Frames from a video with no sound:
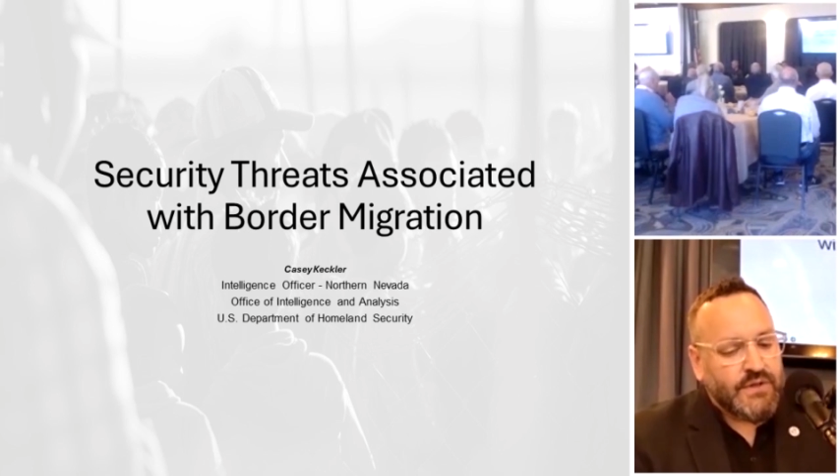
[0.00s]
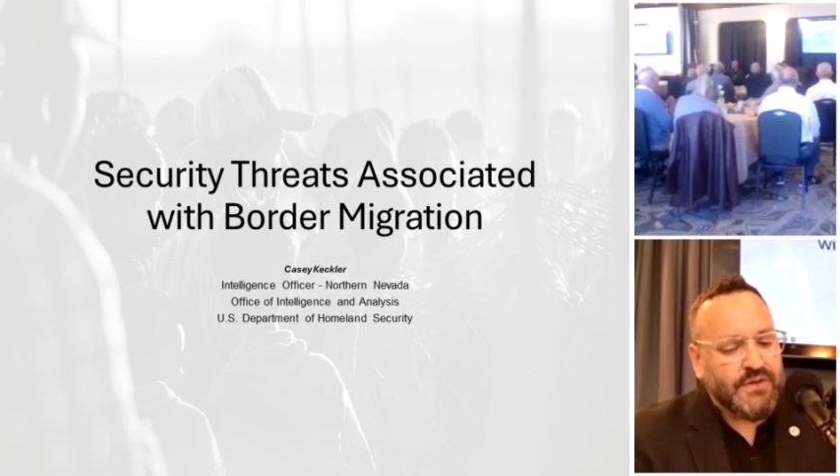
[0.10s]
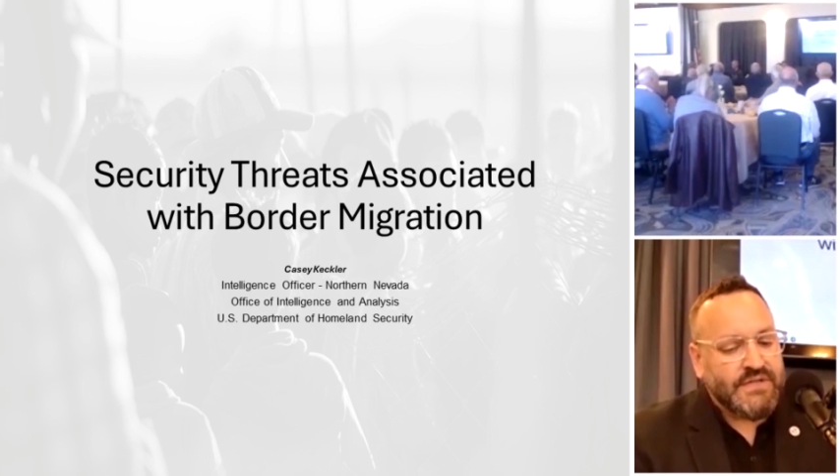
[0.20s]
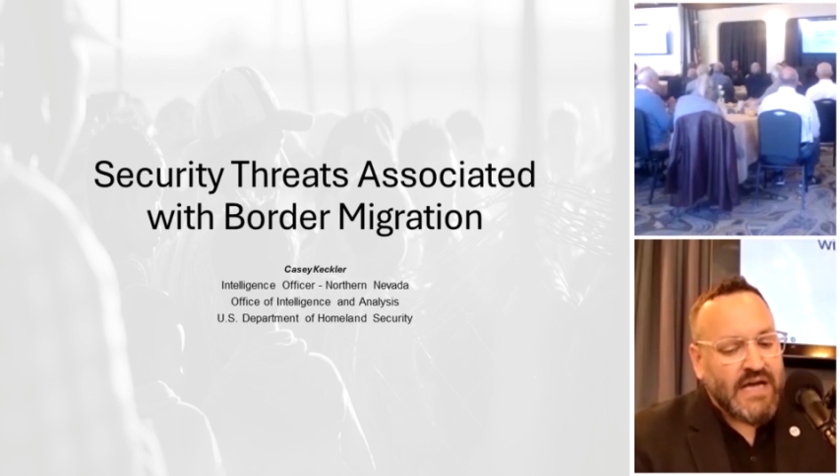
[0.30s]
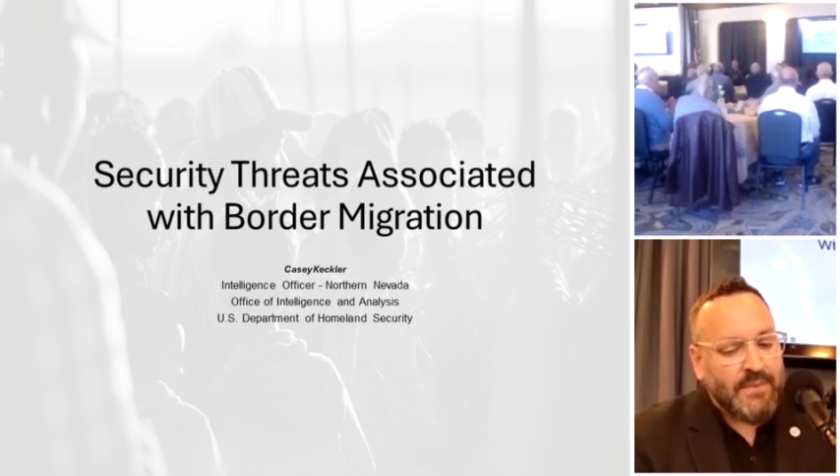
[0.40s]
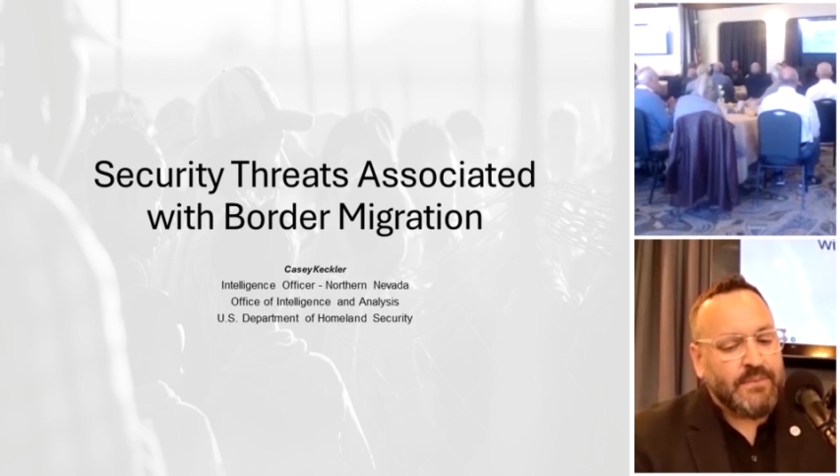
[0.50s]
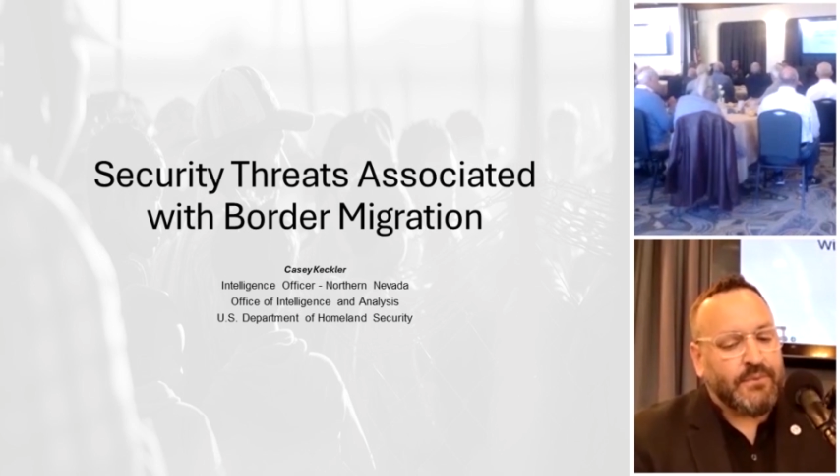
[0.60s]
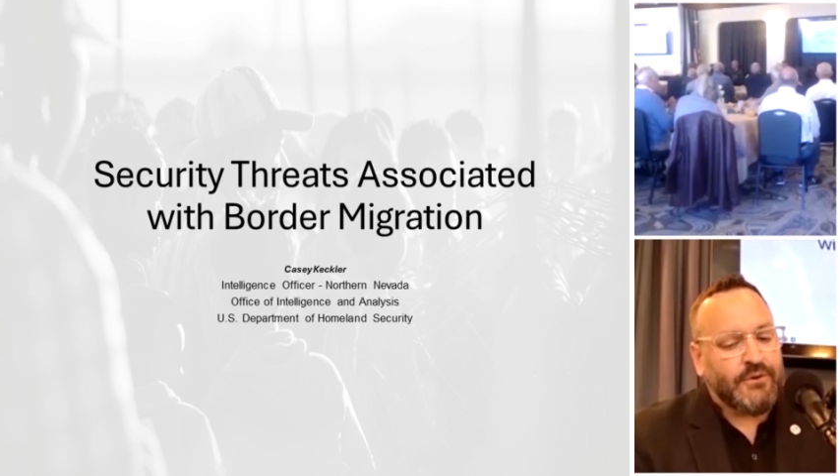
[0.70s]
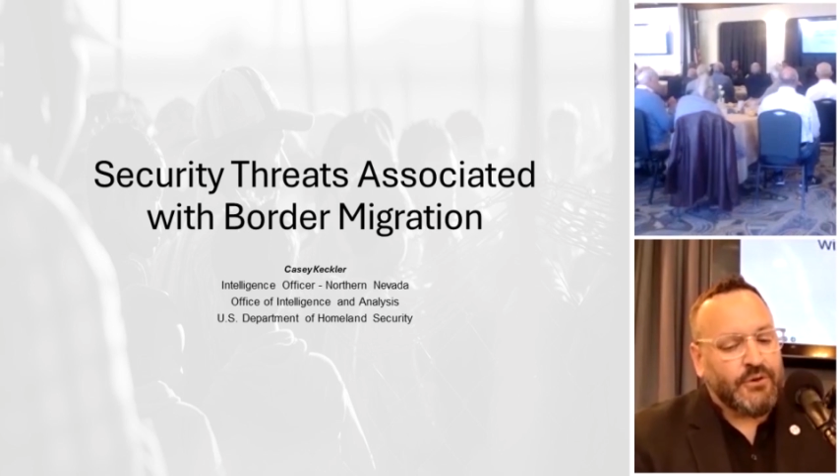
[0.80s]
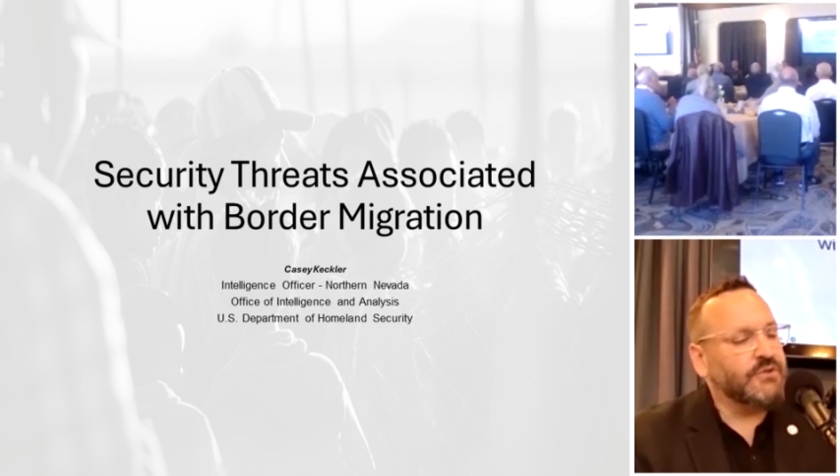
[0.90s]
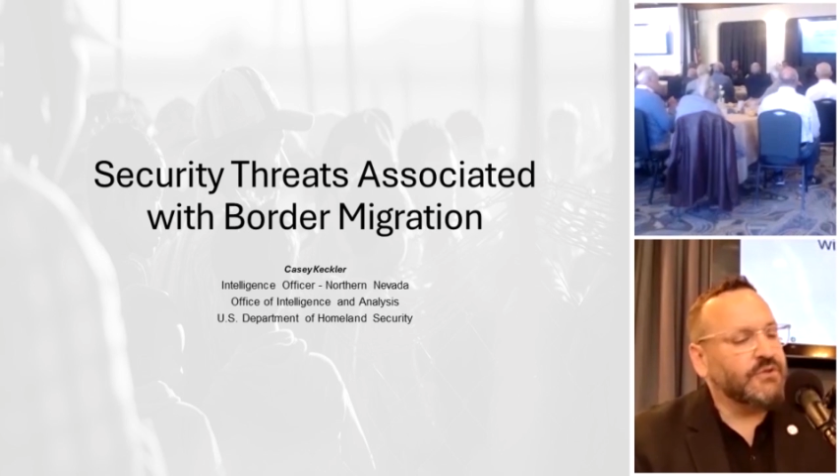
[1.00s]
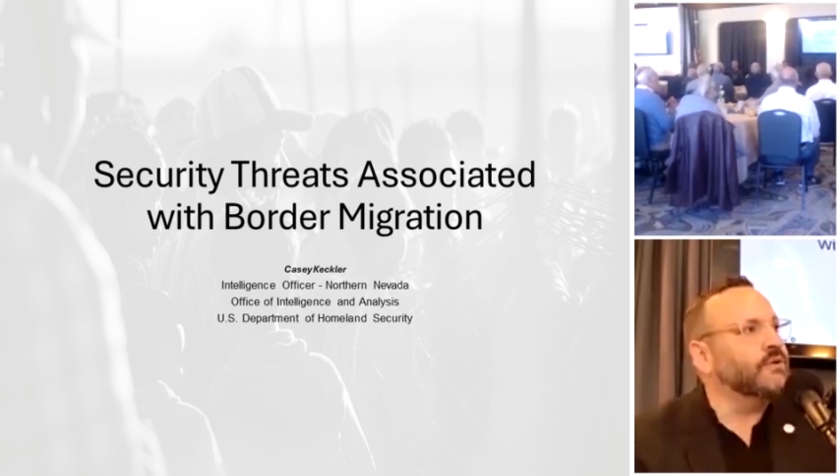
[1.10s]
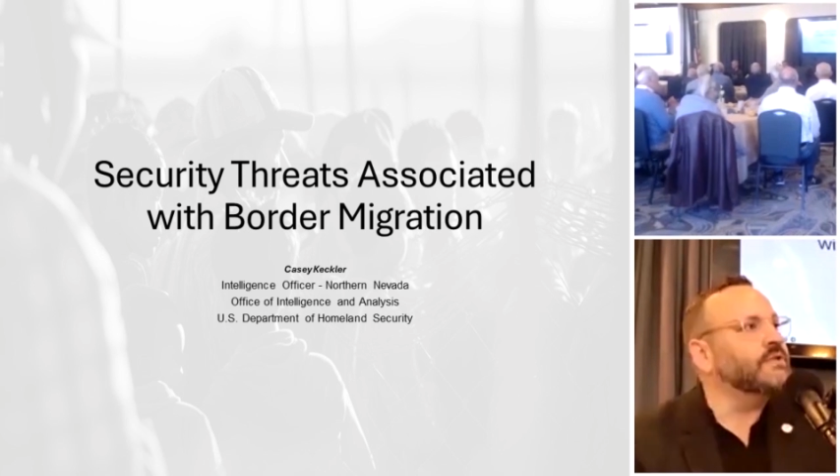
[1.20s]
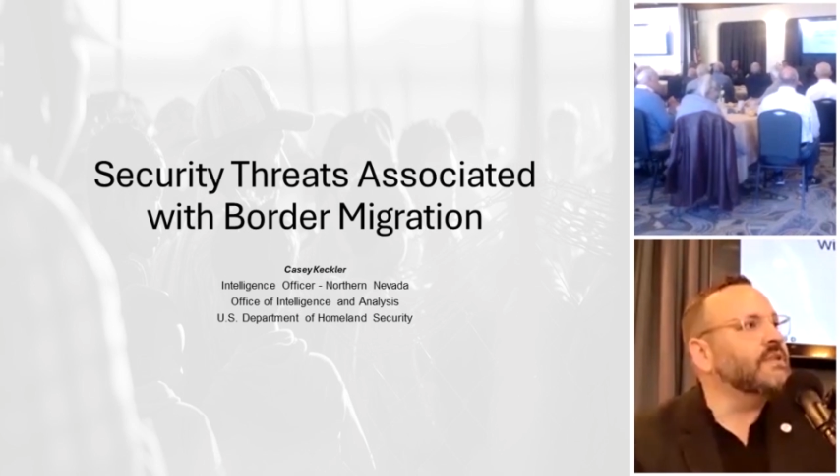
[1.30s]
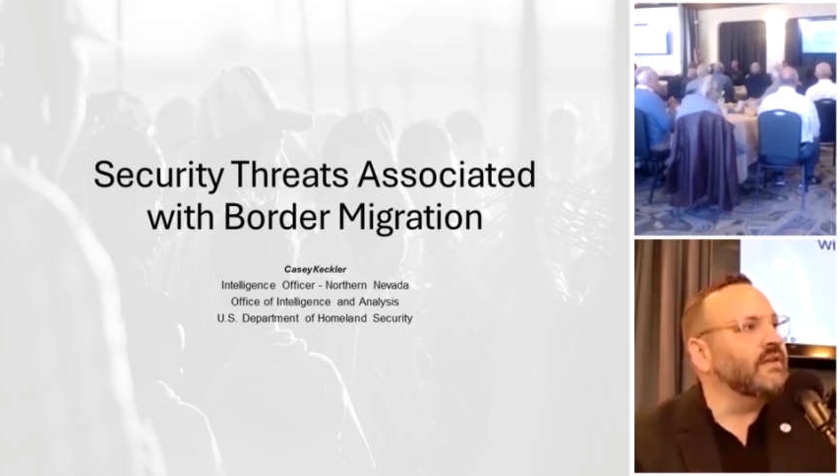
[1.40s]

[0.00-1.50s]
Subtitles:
are the dominant producers